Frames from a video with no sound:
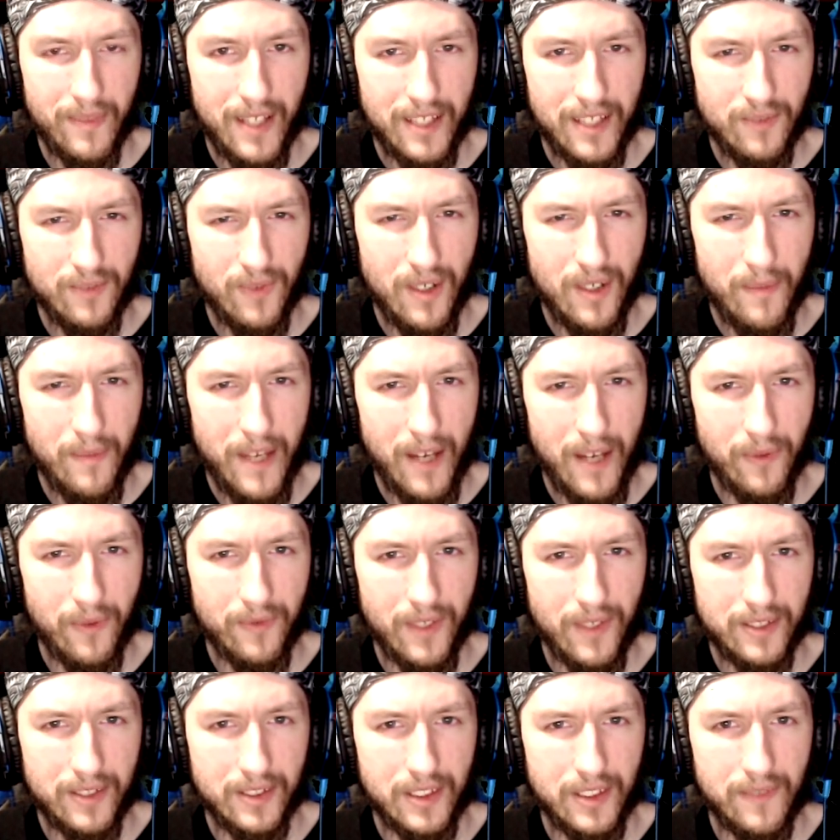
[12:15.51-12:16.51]
That's where I'm at with
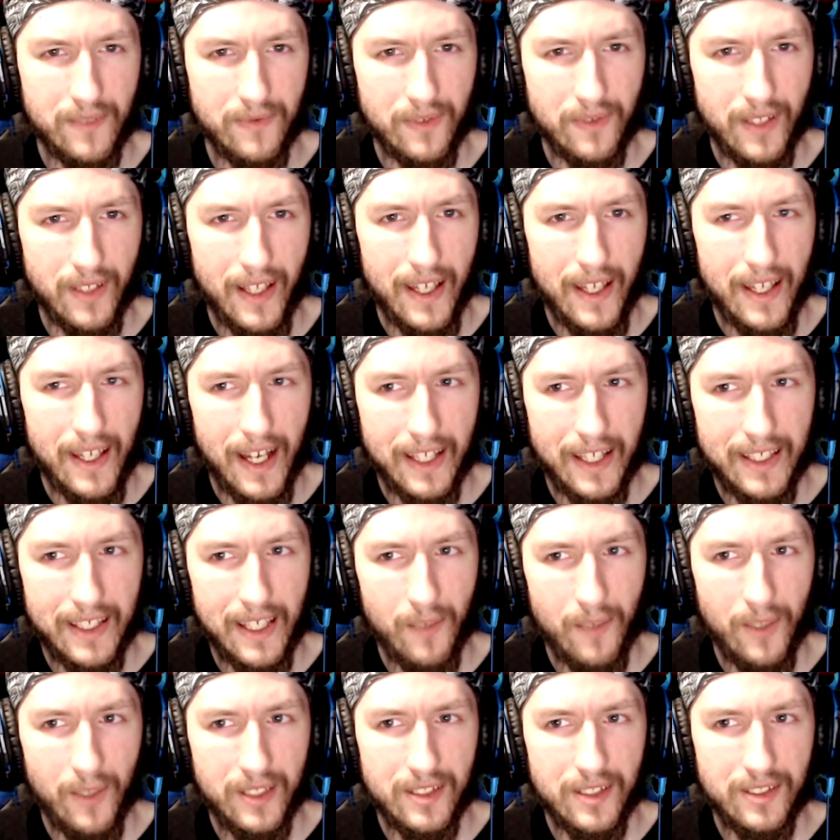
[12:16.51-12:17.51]
Resident Evil eight. I
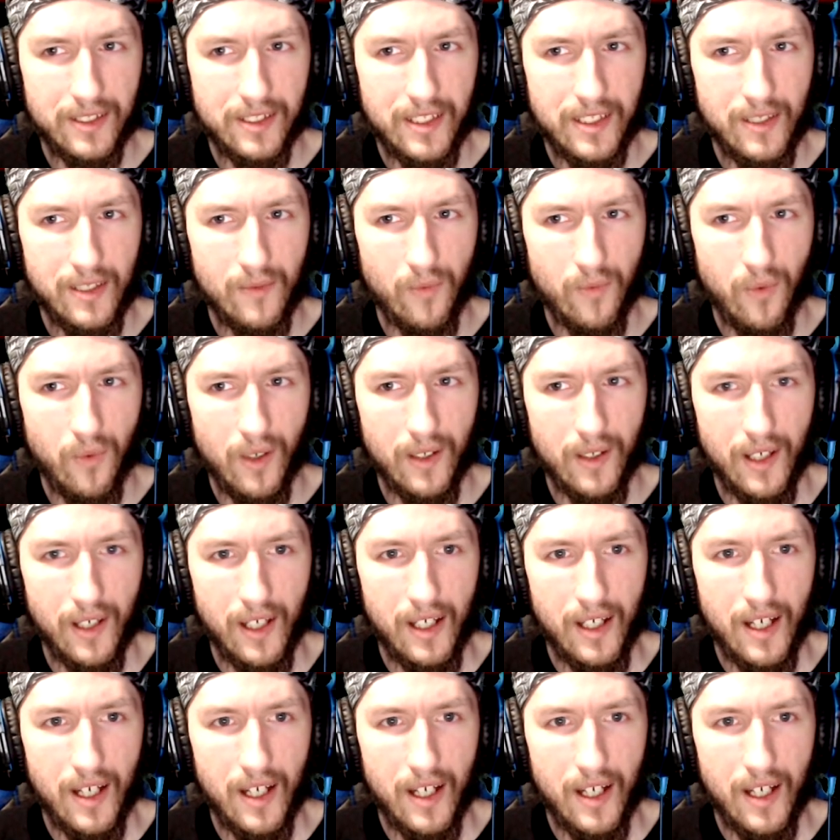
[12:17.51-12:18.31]
can't wait to see what.